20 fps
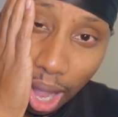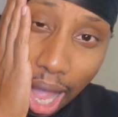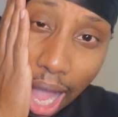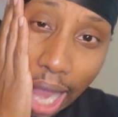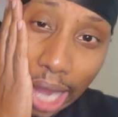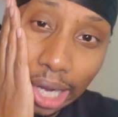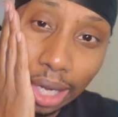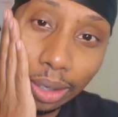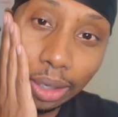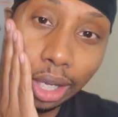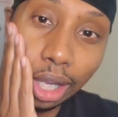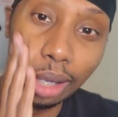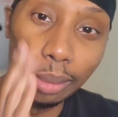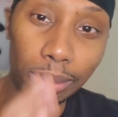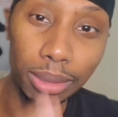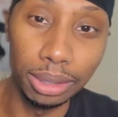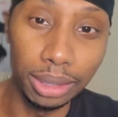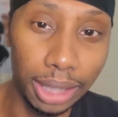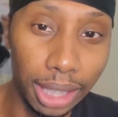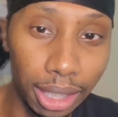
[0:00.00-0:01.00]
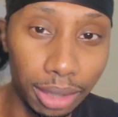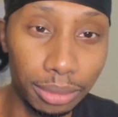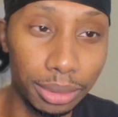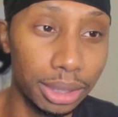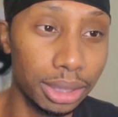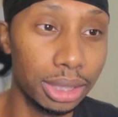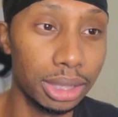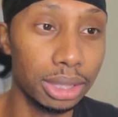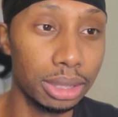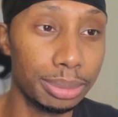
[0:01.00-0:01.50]
why I'm coming out
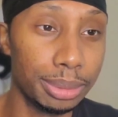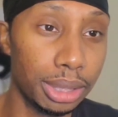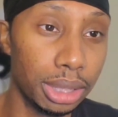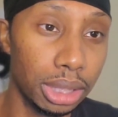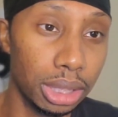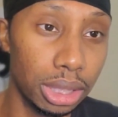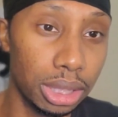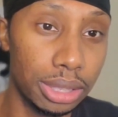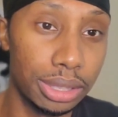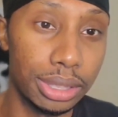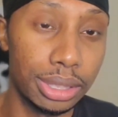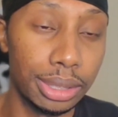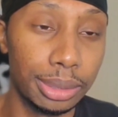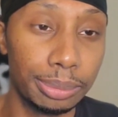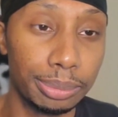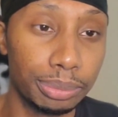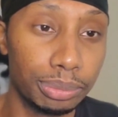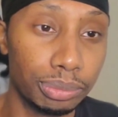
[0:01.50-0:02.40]
with this, because,